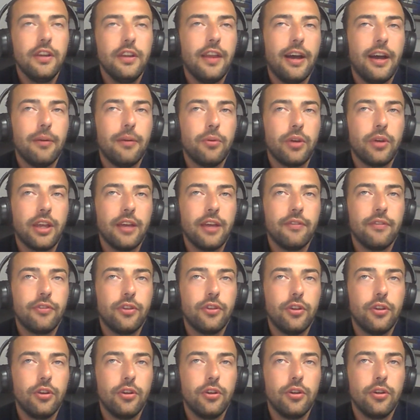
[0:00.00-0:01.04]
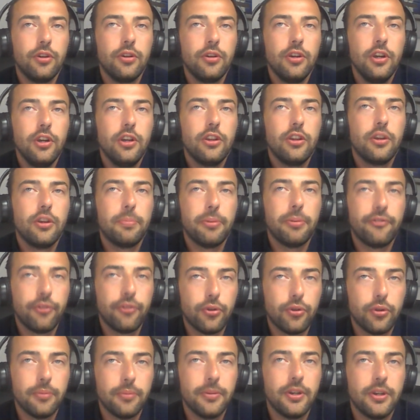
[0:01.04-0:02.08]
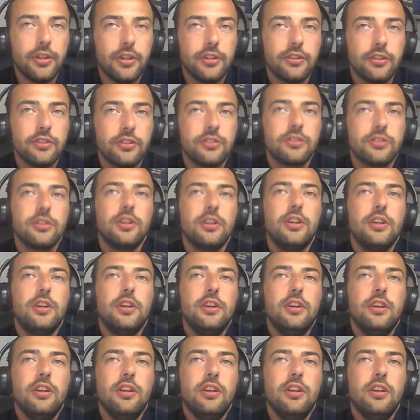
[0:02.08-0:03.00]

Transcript: that will give you the performance,